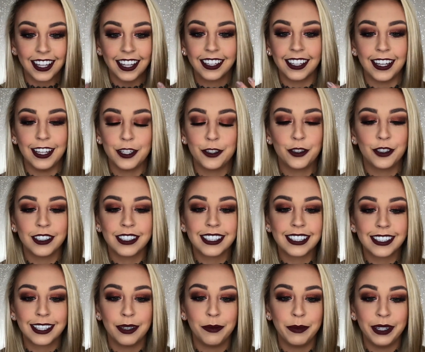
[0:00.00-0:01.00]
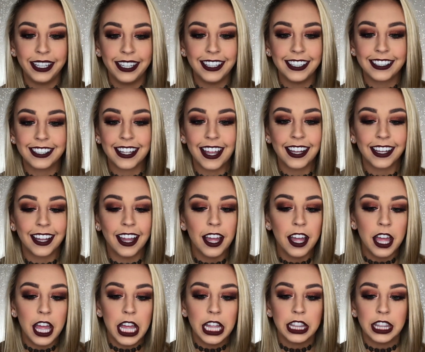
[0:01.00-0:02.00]
Like, it's just, to me, it's like
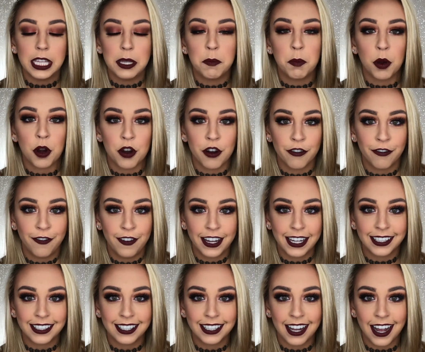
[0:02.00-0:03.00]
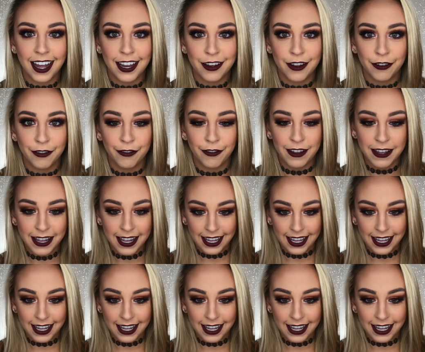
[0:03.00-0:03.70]
the perfect kind of